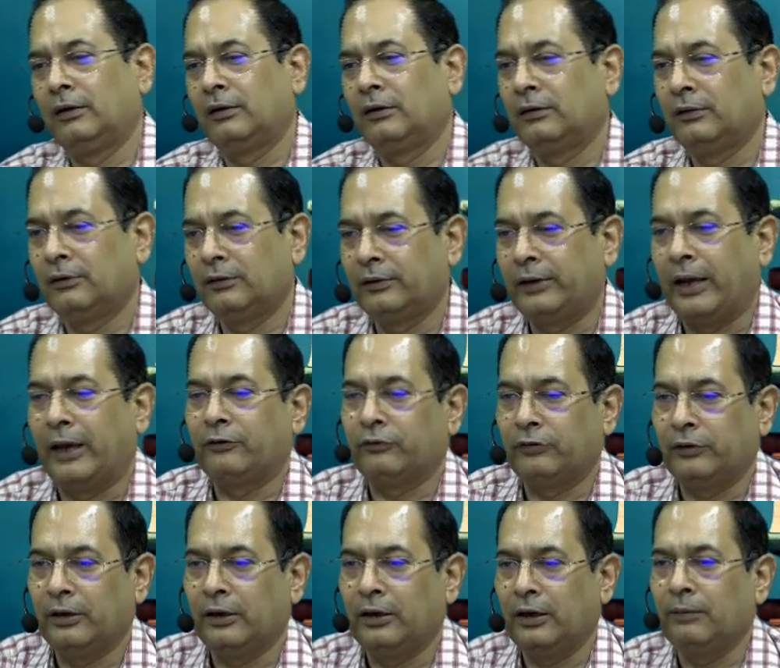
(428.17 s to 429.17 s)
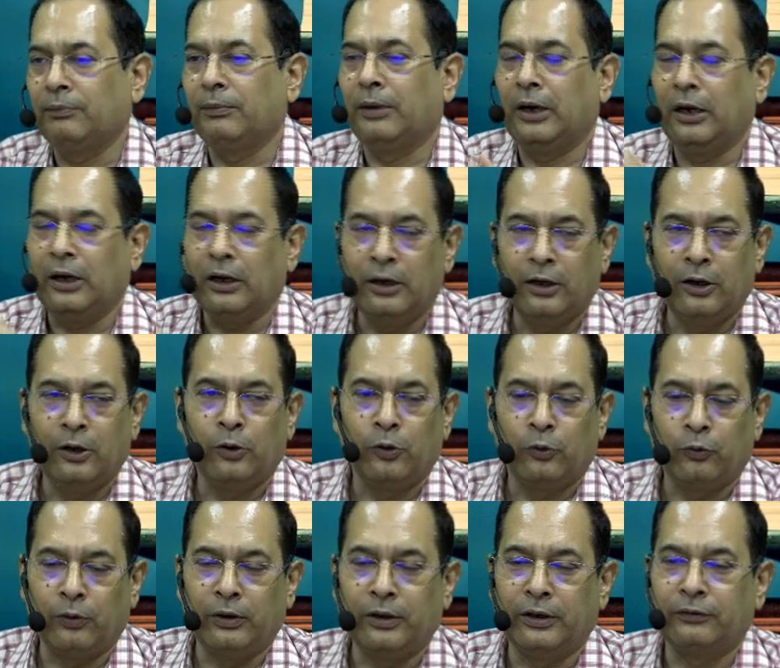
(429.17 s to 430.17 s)
tax year in May
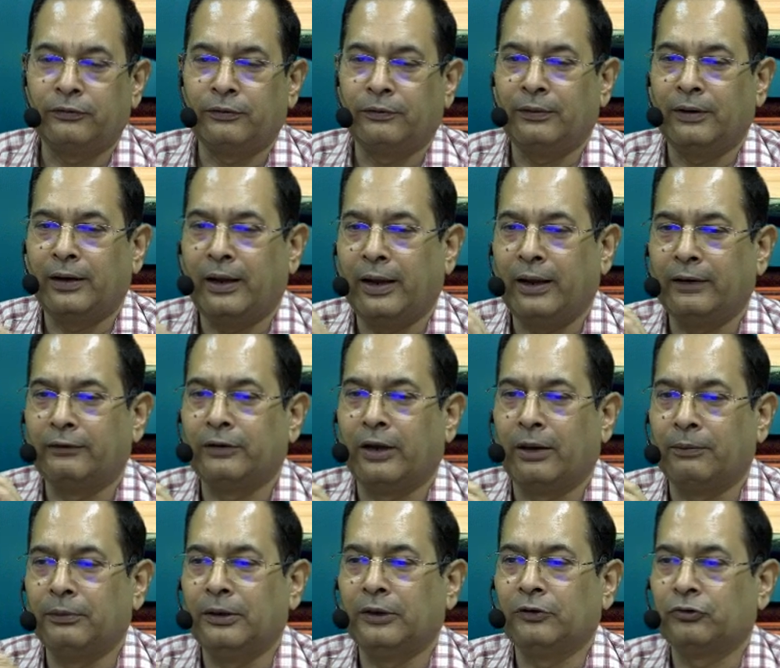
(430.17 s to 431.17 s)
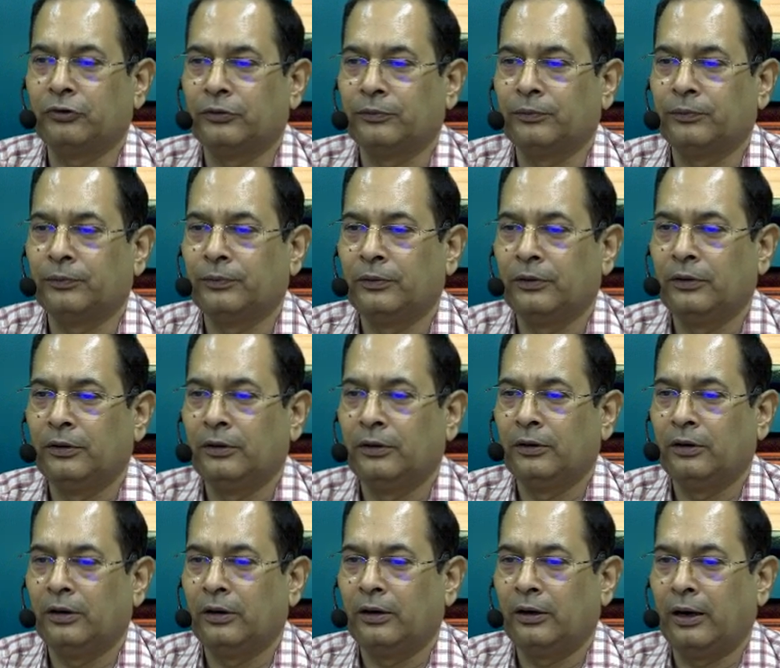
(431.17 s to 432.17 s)
27 examination
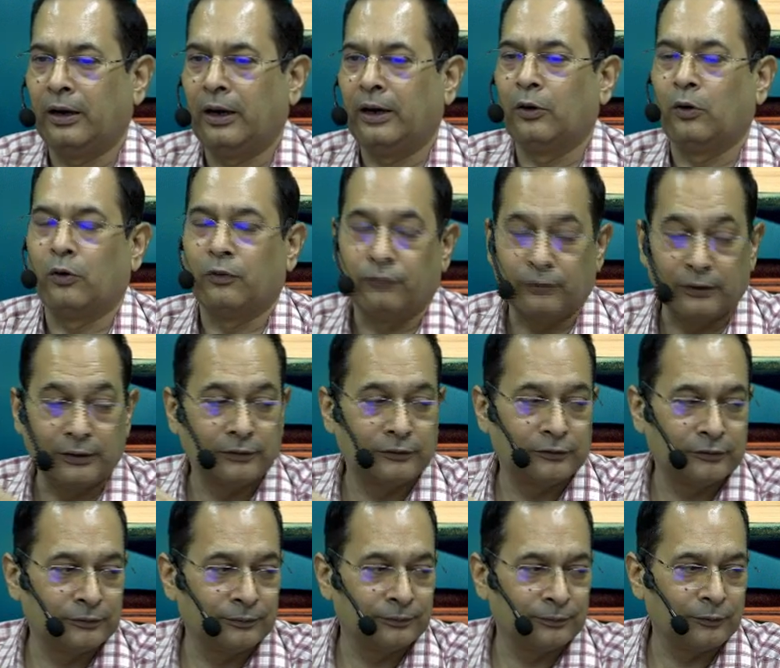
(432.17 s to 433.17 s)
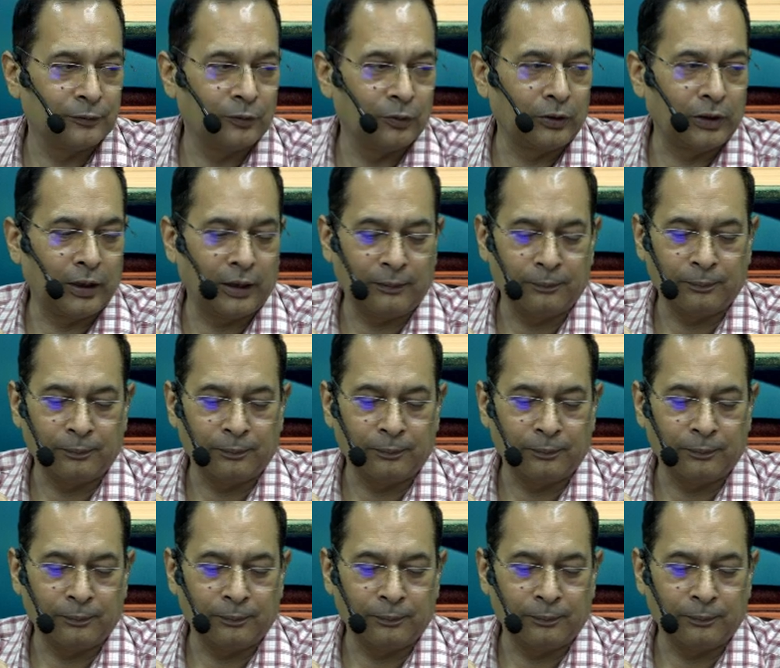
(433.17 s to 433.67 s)
and onwards. Okay.